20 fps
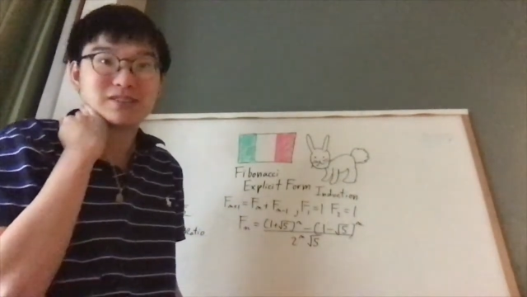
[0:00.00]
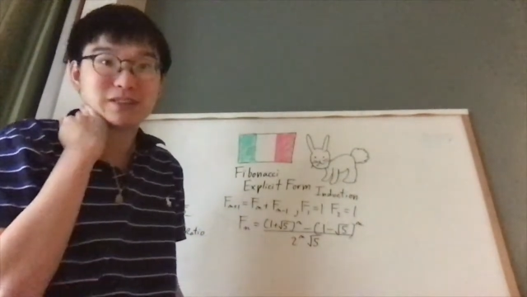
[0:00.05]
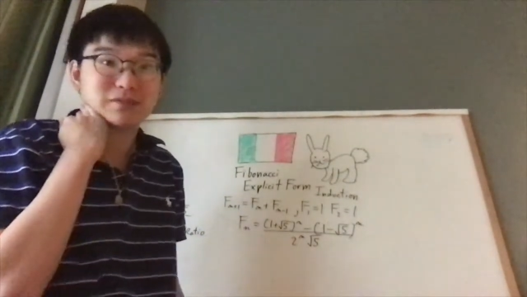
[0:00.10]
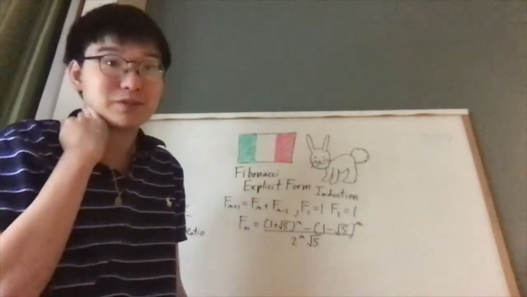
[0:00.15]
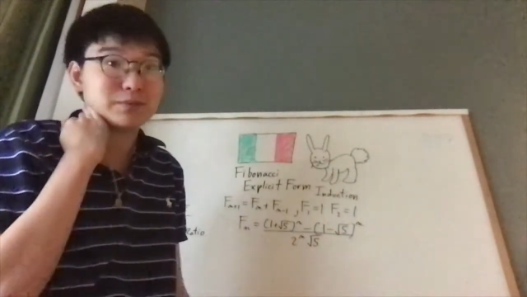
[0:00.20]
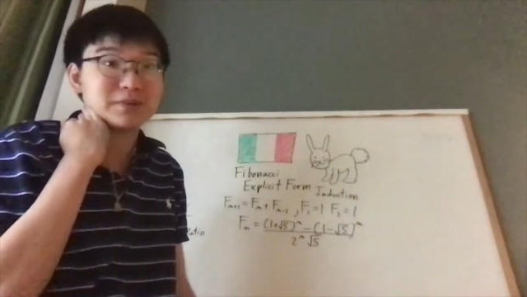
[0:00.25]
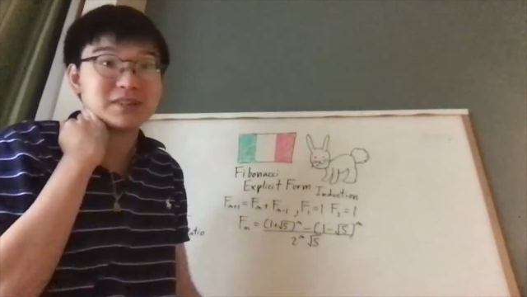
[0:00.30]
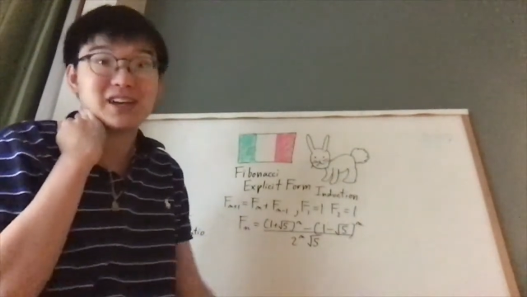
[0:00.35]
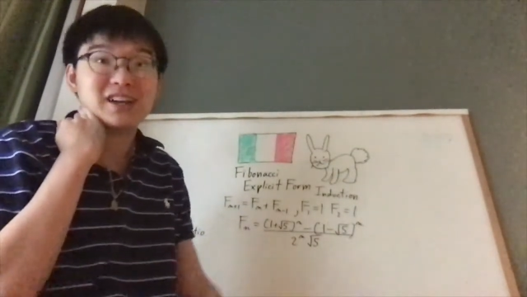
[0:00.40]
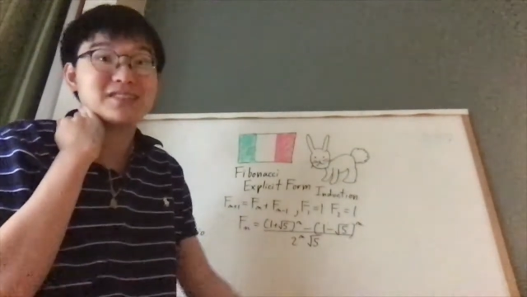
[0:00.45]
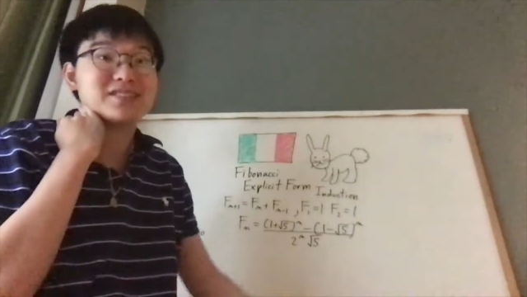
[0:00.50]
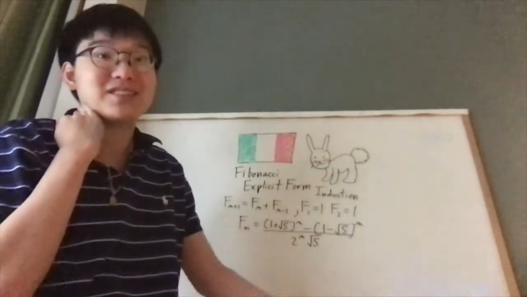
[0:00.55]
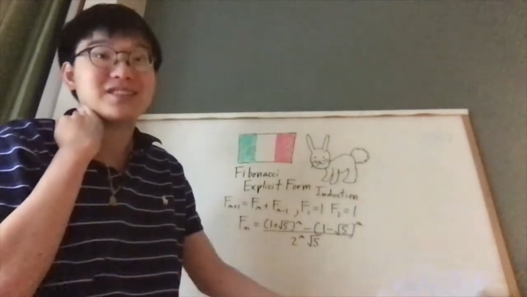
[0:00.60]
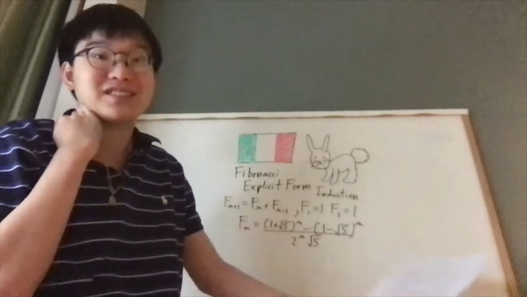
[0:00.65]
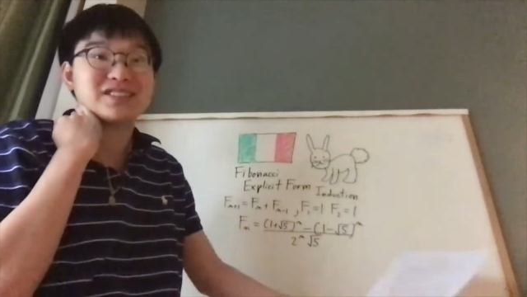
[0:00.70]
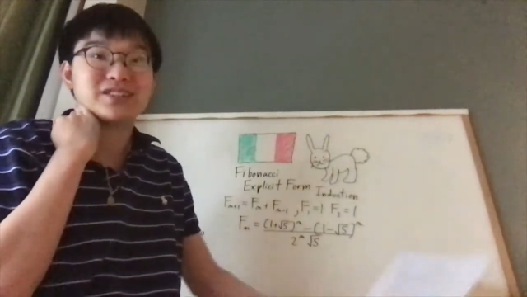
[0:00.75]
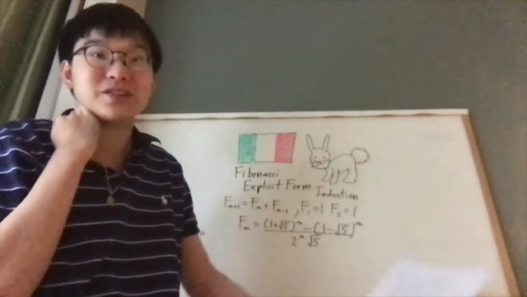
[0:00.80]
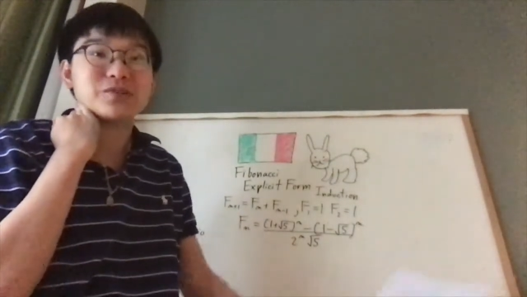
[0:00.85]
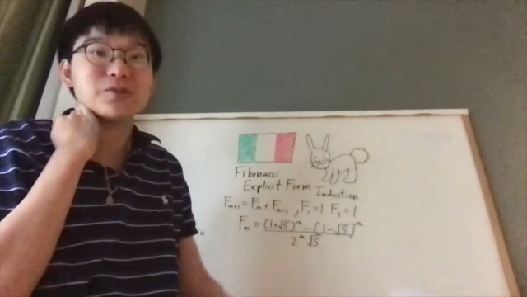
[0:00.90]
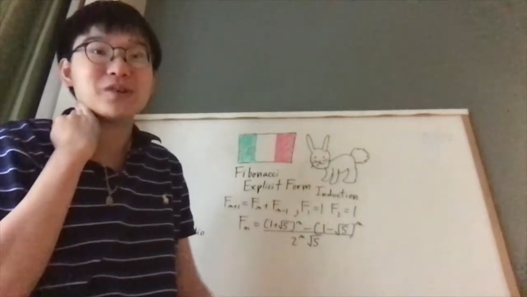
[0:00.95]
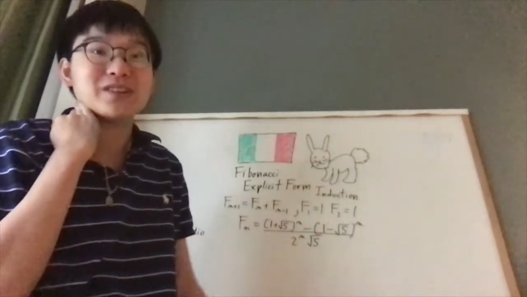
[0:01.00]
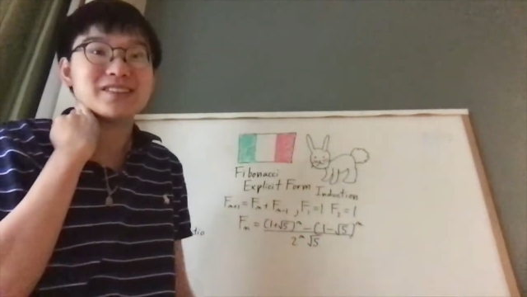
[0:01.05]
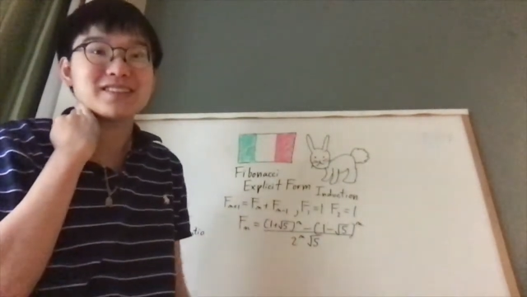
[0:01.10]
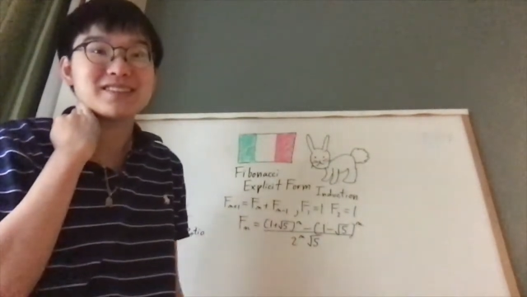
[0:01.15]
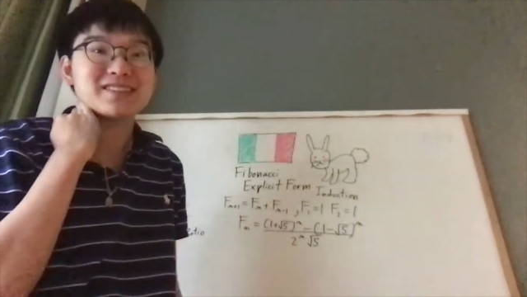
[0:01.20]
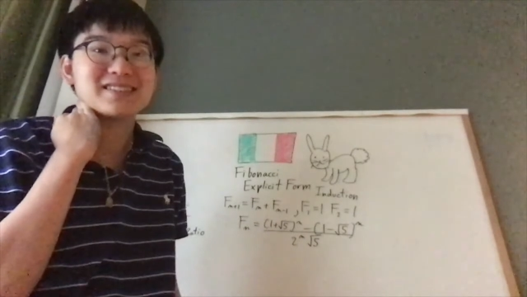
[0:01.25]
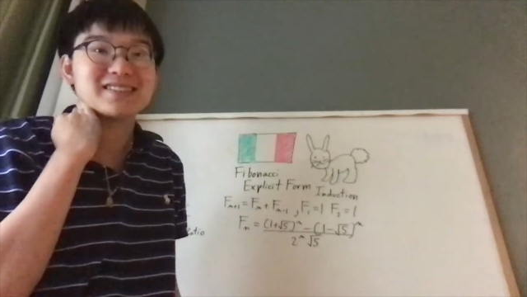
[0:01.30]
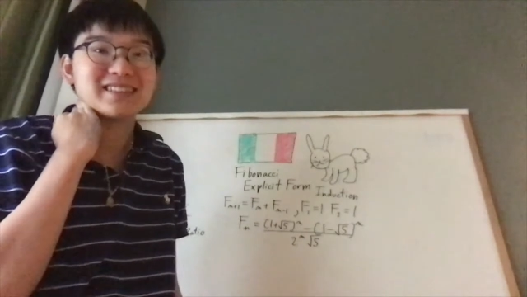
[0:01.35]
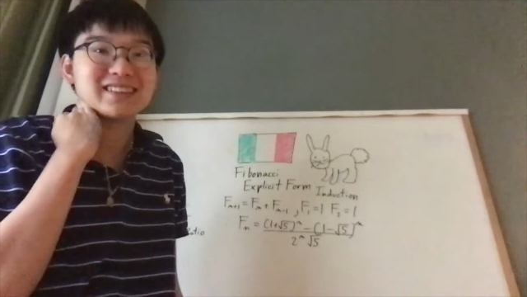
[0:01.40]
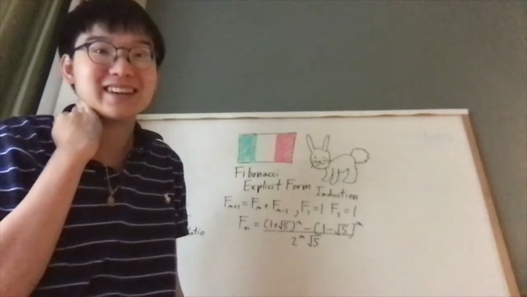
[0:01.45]
like Fibonacci
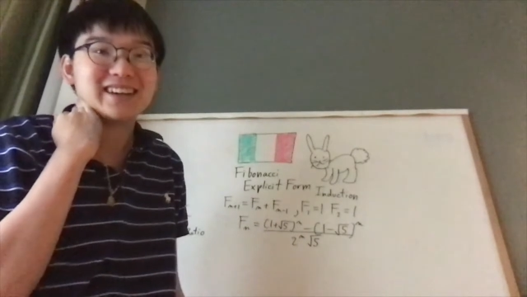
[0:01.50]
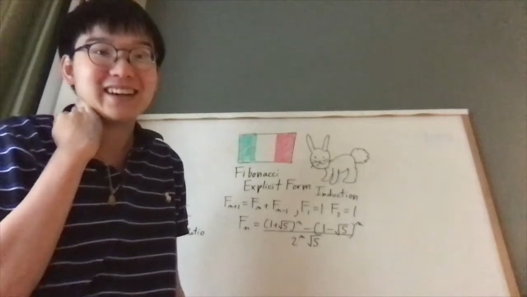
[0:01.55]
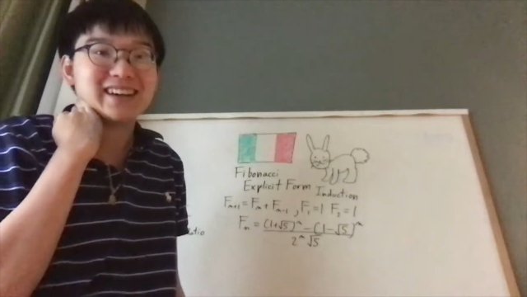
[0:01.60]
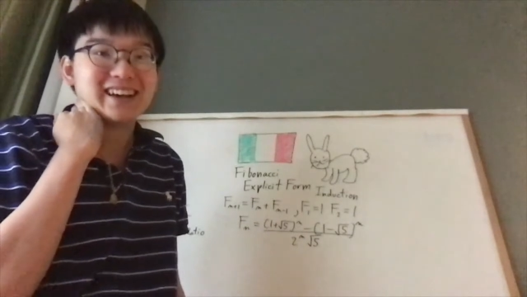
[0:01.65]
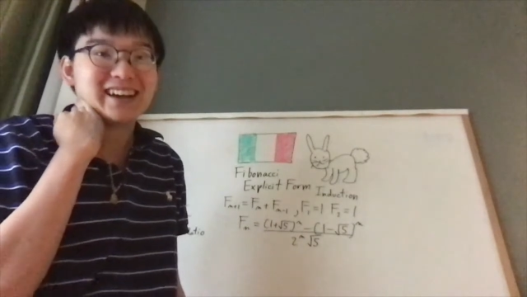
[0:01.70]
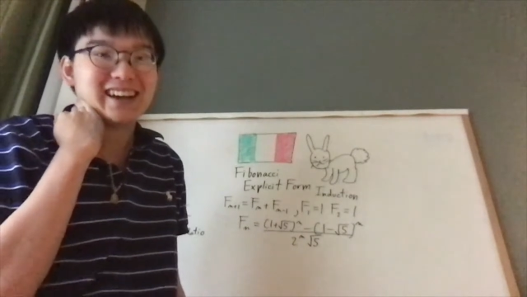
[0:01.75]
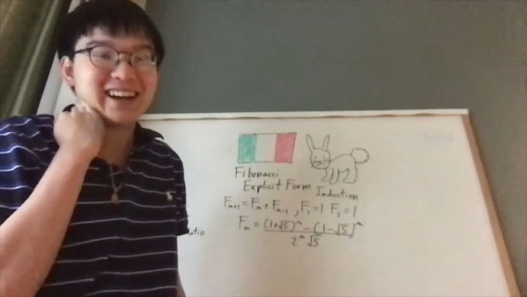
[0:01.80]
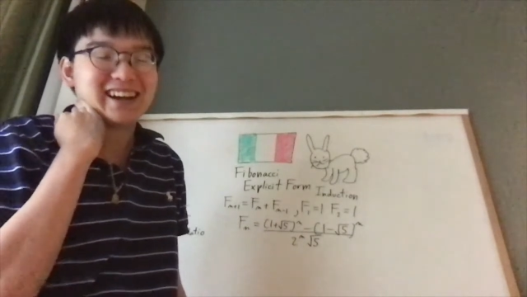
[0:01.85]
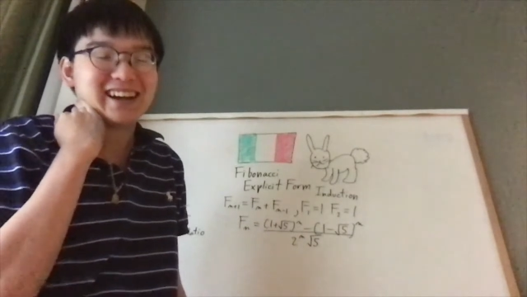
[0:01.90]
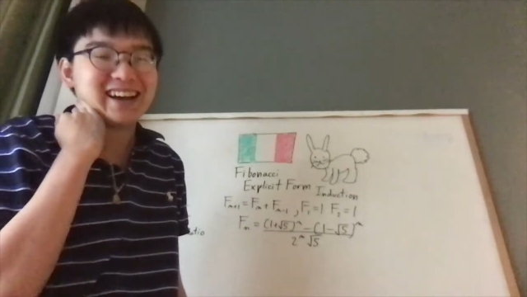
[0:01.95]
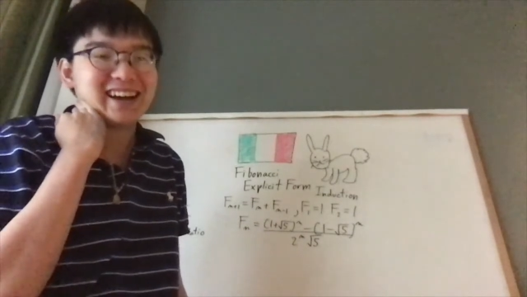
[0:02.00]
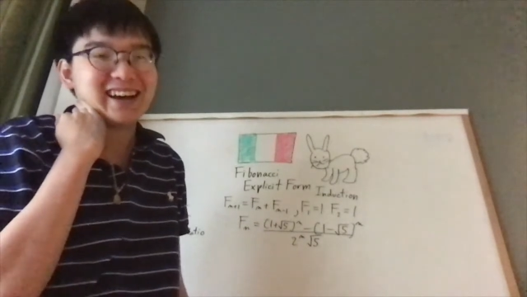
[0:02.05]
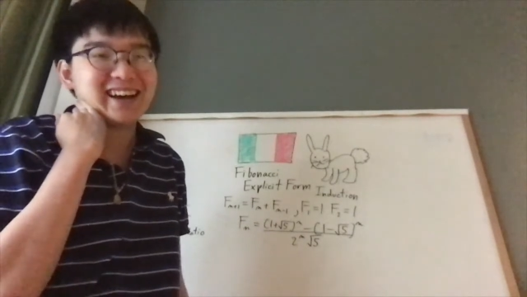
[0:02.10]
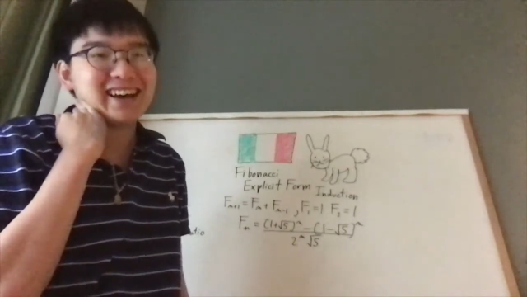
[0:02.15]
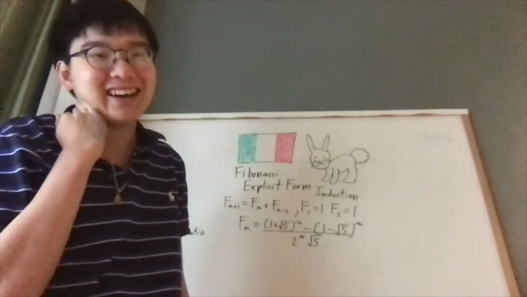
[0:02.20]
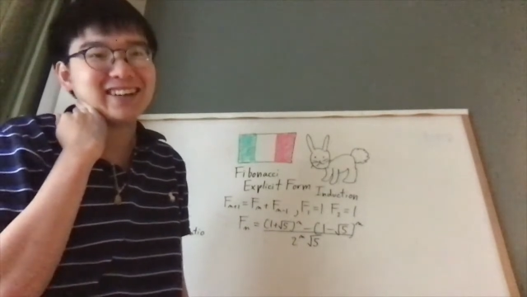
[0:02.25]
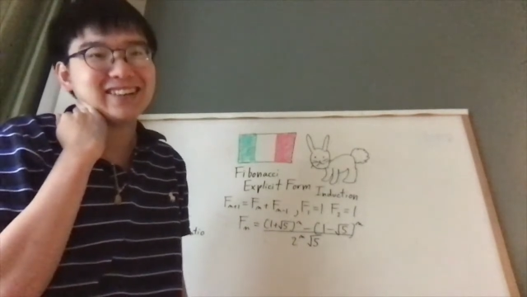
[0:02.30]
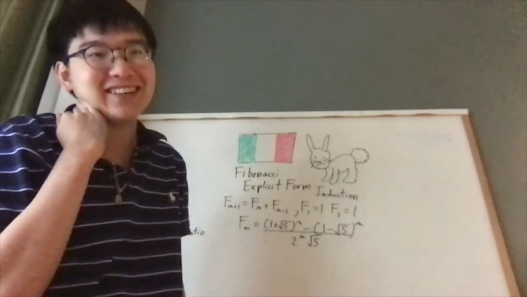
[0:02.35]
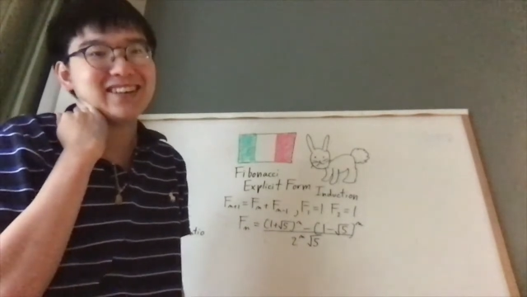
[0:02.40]
sequence. And